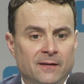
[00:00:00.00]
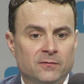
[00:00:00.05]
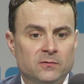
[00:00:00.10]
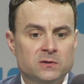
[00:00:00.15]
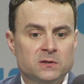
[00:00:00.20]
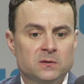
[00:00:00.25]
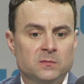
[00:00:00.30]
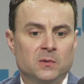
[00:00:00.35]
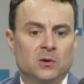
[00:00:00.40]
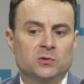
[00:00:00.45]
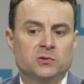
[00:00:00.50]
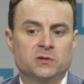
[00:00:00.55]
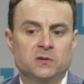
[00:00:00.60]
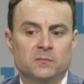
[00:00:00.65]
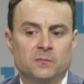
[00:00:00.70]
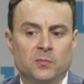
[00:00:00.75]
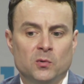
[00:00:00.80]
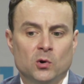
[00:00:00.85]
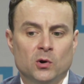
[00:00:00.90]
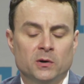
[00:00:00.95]
was the most
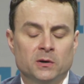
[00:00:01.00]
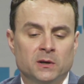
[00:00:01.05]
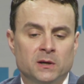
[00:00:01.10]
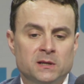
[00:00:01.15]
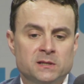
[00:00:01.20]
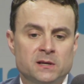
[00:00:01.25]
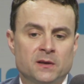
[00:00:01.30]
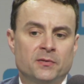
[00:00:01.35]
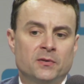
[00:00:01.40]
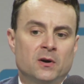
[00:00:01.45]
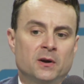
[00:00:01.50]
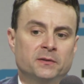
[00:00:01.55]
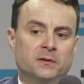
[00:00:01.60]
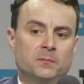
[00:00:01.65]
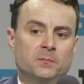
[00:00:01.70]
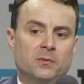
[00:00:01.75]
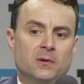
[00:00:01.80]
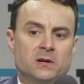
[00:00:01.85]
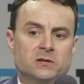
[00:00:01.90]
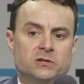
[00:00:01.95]
important because I thought the
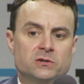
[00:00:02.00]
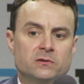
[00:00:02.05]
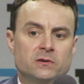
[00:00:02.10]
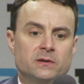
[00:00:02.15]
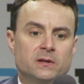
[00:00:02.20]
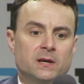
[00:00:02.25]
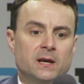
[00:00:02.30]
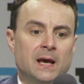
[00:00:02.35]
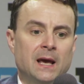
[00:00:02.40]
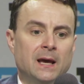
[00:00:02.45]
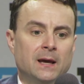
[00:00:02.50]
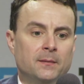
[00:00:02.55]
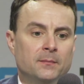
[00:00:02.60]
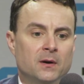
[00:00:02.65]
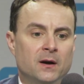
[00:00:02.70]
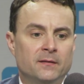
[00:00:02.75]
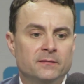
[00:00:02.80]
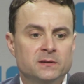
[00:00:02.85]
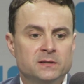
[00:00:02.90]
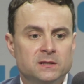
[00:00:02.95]
pressure of the game
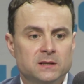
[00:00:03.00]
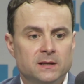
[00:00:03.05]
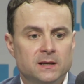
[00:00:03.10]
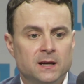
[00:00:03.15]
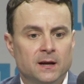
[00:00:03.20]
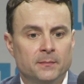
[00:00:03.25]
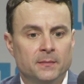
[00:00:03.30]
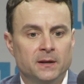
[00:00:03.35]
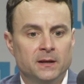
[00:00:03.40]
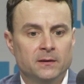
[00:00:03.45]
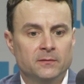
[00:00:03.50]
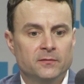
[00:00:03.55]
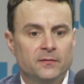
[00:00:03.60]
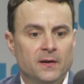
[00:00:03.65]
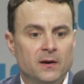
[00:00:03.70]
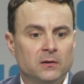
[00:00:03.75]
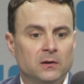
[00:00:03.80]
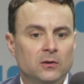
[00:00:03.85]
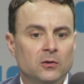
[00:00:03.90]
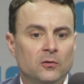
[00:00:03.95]
obviously coming in
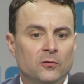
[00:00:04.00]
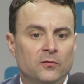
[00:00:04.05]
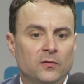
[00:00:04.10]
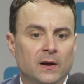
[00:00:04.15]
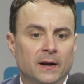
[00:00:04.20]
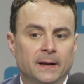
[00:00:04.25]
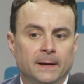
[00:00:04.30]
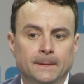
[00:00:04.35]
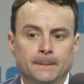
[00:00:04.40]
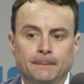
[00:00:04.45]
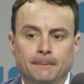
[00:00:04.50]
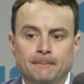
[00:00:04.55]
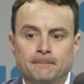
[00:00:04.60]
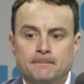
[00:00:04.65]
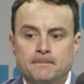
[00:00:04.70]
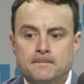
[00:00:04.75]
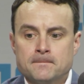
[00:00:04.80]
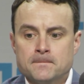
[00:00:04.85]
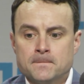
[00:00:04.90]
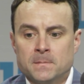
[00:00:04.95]
felt a little funny.
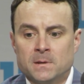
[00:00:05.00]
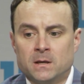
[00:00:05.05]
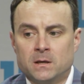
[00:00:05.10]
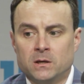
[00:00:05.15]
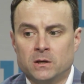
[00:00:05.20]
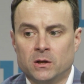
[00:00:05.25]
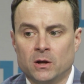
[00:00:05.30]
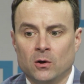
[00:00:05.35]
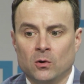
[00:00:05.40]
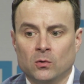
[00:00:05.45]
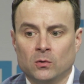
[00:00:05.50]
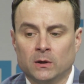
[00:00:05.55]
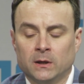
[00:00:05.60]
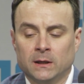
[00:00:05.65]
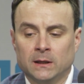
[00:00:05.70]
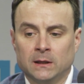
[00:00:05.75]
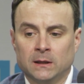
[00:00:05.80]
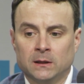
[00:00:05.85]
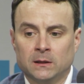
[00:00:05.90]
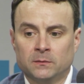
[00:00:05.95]
You know,
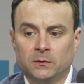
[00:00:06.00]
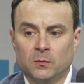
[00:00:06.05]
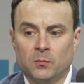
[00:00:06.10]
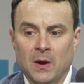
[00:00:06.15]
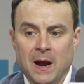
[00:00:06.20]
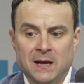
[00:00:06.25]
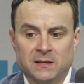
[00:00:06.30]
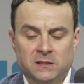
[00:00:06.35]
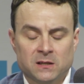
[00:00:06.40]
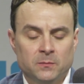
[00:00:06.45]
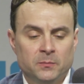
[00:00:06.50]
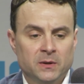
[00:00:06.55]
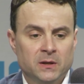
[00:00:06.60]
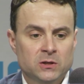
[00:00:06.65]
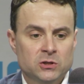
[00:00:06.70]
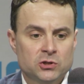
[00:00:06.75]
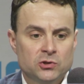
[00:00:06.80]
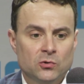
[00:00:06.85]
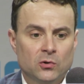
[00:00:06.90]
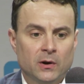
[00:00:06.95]
Nebraska being
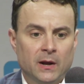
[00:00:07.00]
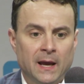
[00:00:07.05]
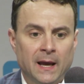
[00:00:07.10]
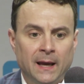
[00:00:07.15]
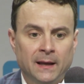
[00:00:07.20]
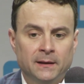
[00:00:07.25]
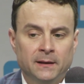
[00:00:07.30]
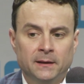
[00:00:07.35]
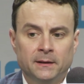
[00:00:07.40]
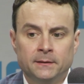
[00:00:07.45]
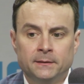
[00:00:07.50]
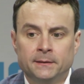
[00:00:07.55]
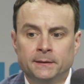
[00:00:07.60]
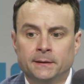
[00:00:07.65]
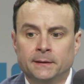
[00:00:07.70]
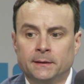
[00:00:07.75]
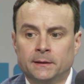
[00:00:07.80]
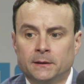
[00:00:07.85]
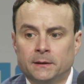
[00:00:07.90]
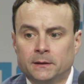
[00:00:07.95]
shorthanded,
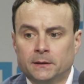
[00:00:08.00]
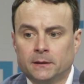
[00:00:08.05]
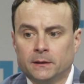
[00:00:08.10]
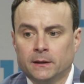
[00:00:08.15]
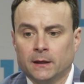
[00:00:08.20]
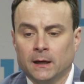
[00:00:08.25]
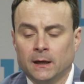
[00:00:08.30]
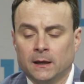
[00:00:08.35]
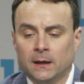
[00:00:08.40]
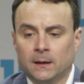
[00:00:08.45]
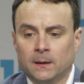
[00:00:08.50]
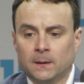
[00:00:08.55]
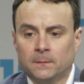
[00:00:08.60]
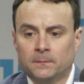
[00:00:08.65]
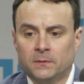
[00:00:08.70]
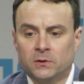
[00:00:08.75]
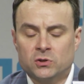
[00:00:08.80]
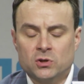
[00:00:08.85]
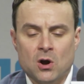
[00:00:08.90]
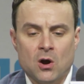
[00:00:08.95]

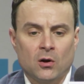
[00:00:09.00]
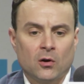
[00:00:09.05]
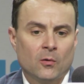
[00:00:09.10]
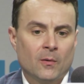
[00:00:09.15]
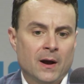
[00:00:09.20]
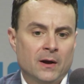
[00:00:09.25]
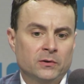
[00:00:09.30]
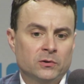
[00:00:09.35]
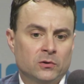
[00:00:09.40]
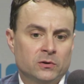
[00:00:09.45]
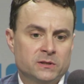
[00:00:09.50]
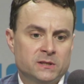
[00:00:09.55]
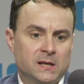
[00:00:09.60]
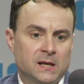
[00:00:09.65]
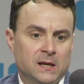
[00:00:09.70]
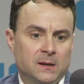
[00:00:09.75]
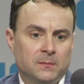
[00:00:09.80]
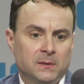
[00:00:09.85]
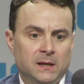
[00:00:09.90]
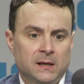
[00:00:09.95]
the talk around our
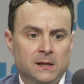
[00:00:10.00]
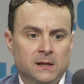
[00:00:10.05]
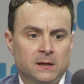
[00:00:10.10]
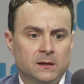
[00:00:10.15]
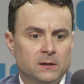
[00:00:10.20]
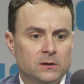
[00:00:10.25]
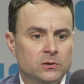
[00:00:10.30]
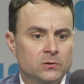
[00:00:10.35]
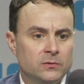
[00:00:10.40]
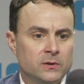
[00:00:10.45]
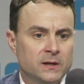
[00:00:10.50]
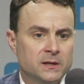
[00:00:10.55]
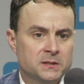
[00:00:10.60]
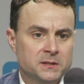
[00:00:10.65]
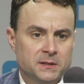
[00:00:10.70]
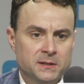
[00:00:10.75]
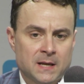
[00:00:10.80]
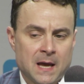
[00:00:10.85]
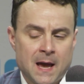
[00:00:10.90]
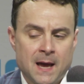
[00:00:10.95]
team needing to do this
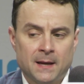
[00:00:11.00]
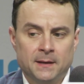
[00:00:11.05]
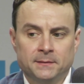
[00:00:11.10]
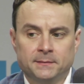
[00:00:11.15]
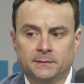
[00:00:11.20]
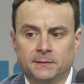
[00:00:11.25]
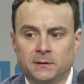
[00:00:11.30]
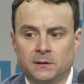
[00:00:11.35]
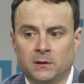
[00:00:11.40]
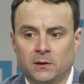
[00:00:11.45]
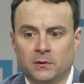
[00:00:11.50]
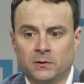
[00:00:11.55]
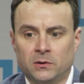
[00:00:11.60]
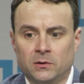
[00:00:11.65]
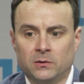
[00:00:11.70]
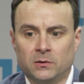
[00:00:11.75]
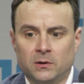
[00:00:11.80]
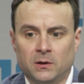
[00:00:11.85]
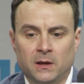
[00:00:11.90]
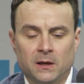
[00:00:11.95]
and that, you know,
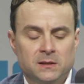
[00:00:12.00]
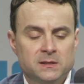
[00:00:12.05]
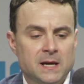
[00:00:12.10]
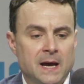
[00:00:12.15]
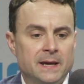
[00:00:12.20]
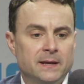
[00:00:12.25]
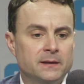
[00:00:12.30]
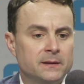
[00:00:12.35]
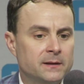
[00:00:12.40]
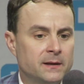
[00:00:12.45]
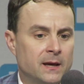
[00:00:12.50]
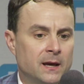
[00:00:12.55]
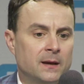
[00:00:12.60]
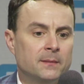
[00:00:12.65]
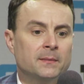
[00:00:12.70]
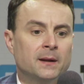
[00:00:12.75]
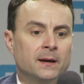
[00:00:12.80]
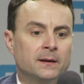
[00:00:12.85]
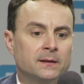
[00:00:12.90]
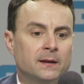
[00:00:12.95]
you can get tight in a game
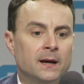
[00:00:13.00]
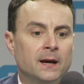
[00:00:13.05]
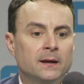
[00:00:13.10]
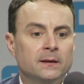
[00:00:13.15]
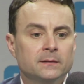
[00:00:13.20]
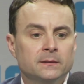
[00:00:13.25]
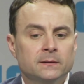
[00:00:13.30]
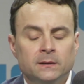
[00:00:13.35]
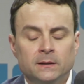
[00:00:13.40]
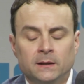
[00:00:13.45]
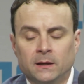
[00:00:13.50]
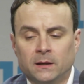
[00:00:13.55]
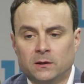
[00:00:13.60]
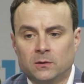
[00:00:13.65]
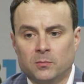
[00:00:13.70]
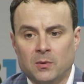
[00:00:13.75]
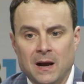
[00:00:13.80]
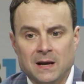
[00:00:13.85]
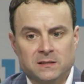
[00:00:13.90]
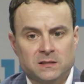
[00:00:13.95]
like that.
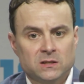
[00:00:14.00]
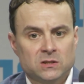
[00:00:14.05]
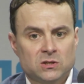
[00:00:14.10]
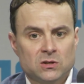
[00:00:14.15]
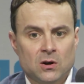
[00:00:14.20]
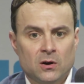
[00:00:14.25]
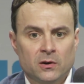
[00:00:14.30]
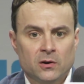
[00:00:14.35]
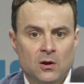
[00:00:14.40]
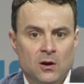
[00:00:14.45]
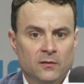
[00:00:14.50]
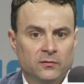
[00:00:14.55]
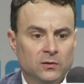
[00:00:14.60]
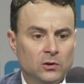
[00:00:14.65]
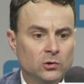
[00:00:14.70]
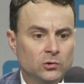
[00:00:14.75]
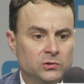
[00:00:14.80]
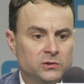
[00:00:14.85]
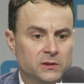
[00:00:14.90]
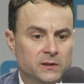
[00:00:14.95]
Nebraska started off
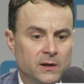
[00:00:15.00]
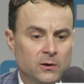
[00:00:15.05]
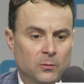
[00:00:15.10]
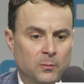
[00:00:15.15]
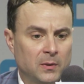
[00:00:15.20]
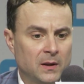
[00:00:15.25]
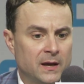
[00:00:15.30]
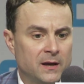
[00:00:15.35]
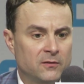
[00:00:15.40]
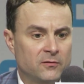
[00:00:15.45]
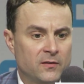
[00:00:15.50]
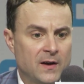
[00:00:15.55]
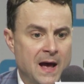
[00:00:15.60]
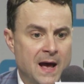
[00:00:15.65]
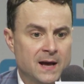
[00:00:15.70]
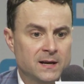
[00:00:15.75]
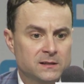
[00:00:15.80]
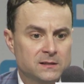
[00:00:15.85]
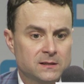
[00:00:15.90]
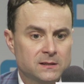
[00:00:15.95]
loose, and they were playing
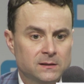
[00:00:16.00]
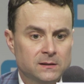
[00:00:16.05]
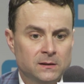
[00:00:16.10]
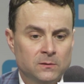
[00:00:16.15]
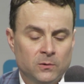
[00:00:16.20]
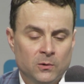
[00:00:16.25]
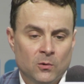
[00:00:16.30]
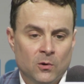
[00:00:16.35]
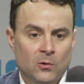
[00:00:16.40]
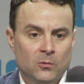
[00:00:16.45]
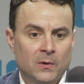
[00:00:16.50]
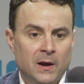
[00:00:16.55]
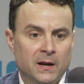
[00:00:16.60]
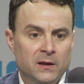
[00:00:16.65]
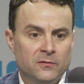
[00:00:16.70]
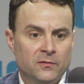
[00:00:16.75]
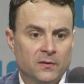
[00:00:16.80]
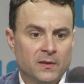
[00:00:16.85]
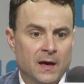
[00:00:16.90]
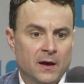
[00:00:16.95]
fast, and we weren't ready
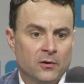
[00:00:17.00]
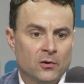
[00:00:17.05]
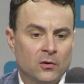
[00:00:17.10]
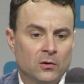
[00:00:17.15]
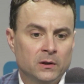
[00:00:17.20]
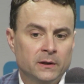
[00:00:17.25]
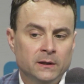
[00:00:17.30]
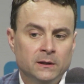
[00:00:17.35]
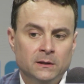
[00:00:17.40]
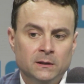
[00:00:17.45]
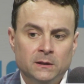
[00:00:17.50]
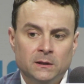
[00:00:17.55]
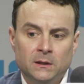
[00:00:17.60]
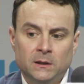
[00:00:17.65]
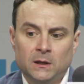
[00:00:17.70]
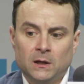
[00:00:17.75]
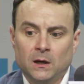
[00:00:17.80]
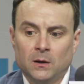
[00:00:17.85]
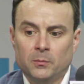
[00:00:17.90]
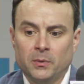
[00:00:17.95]
for that early.
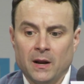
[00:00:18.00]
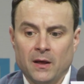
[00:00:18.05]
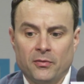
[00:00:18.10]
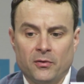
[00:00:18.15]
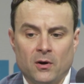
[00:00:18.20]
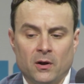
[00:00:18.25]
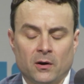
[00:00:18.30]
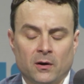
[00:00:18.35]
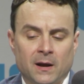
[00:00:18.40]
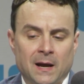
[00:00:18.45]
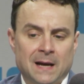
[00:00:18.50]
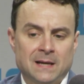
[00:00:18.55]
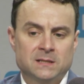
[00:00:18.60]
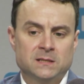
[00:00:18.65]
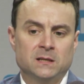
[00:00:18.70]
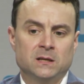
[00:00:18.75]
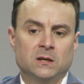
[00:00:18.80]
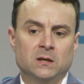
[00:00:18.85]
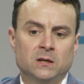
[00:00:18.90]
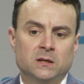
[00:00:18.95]
But I thought our guys
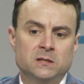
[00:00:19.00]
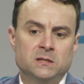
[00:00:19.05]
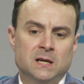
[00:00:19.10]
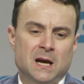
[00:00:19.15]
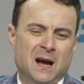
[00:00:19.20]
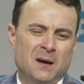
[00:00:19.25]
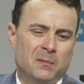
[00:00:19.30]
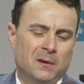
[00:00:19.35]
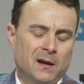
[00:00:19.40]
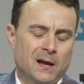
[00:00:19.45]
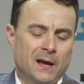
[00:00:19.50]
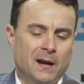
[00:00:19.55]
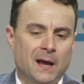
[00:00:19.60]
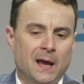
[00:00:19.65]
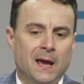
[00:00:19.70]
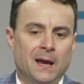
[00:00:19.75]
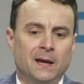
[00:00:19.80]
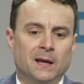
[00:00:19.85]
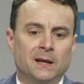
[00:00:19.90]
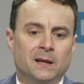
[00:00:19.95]
did a good job of kind of
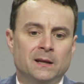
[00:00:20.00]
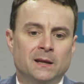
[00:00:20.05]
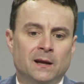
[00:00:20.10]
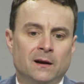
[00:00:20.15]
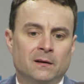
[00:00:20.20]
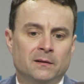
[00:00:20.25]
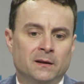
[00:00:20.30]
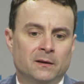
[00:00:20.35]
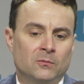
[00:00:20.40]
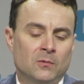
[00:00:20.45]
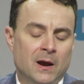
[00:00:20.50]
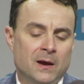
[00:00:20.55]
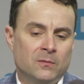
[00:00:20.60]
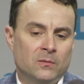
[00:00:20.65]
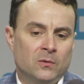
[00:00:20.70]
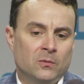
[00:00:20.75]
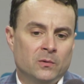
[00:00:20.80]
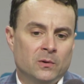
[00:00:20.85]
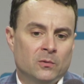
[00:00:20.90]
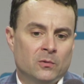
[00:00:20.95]
hanging in there. And then right
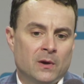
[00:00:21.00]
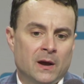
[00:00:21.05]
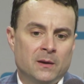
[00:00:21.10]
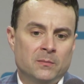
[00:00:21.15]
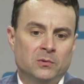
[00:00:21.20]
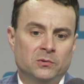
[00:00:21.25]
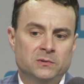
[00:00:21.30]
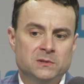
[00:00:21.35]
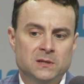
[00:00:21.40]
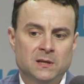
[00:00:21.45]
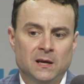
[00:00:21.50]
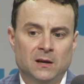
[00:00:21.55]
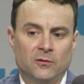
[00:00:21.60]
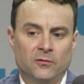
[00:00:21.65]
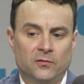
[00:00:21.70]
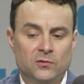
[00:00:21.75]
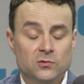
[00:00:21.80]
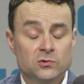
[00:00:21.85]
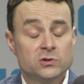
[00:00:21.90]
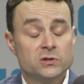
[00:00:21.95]
when we were able to get a
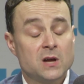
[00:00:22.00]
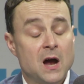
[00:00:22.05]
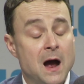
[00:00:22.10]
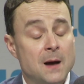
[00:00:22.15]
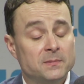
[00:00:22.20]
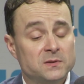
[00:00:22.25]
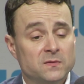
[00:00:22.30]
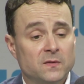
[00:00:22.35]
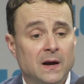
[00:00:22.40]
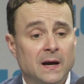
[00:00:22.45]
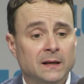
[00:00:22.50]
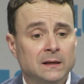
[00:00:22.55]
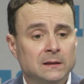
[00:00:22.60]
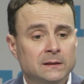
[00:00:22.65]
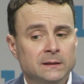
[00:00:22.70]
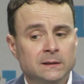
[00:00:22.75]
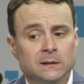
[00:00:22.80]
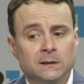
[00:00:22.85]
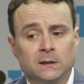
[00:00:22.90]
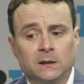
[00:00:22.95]
few stops
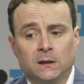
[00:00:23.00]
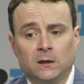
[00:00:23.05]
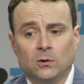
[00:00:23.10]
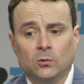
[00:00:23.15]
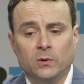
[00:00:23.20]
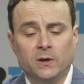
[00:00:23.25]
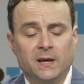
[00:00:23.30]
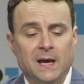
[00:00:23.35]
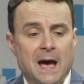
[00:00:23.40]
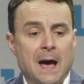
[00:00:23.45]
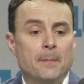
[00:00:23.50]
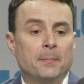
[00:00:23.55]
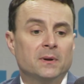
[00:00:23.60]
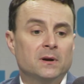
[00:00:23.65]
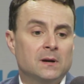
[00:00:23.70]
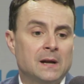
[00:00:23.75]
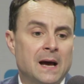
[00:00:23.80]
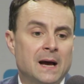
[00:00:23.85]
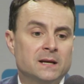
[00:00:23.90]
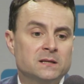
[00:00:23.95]
finally, we
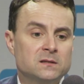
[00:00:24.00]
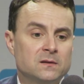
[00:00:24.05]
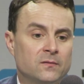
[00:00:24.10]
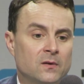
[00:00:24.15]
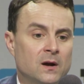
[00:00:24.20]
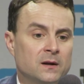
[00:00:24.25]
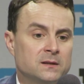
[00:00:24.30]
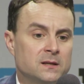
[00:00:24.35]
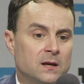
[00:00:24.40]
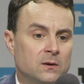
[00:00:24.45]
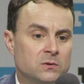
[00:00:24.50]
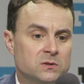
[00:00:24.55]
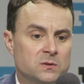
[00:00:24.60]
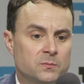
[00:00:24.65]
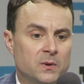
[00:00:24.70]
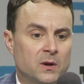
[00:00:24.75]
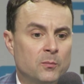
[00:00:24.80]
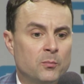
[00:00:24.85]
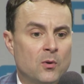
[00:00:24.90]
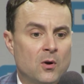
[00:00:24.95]
capitalized. Devontae was a
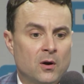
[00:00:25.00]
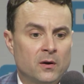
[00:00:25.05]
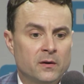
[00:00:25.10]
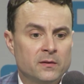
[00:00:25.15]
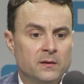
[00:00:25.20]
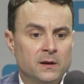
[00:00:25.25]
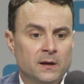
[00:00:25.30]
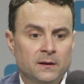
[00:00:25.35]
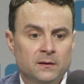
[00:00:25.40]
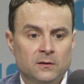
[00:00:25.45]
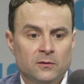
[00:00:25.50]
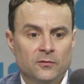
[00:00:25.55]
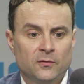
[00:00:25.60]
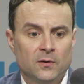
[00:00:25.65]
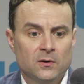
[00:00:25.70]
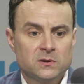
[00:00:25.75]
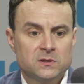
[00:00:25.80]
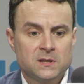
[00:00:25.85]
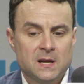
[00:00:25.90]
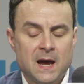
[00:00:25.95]
big part of the end of the
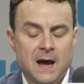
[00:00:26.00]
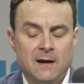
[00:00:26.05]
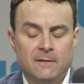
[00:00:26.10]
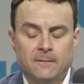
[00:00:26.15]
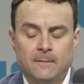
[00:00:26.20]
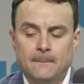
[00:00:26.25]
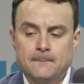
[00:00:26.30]
first half.